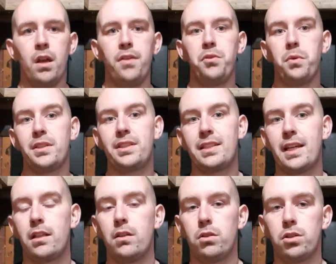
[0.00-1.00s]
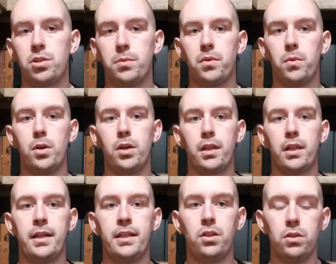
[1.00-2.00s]
If you want to take a look at some of the work that
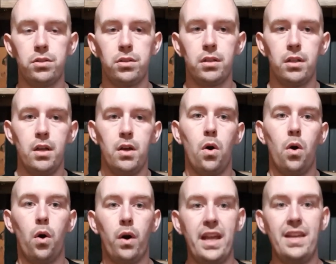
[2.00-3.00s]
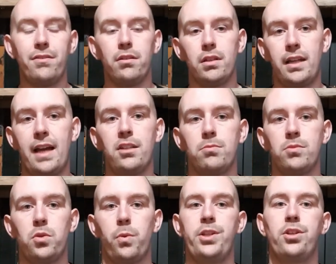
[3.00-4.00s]
he does, or even get some
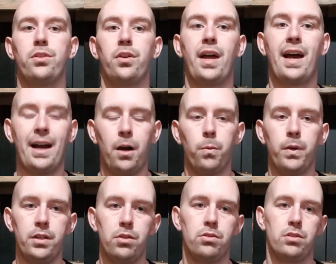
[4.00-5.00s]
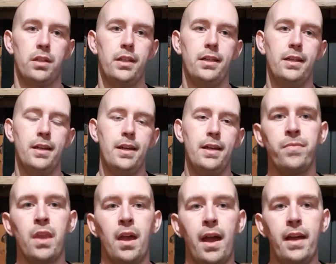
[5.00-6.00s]
tuition on how he does it,
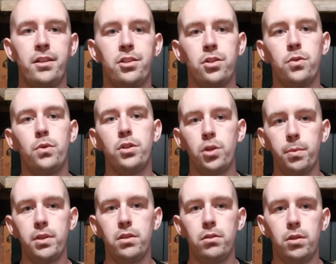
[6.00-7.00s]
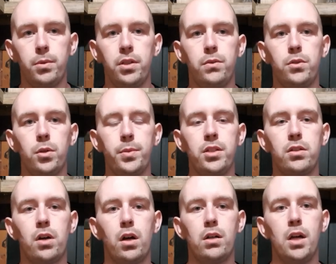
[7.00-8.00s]
head to
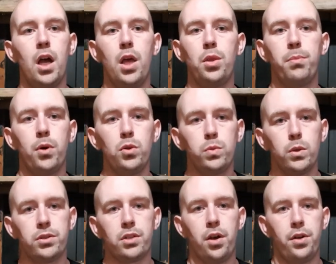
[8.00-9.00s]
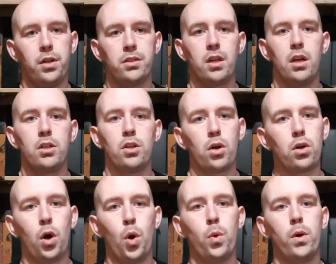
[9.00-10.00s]

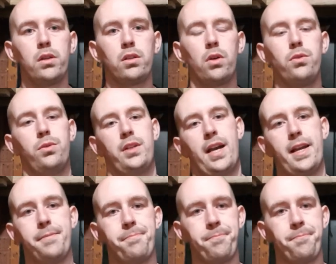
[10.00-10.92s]
www.thebaldwoodturners.co.uk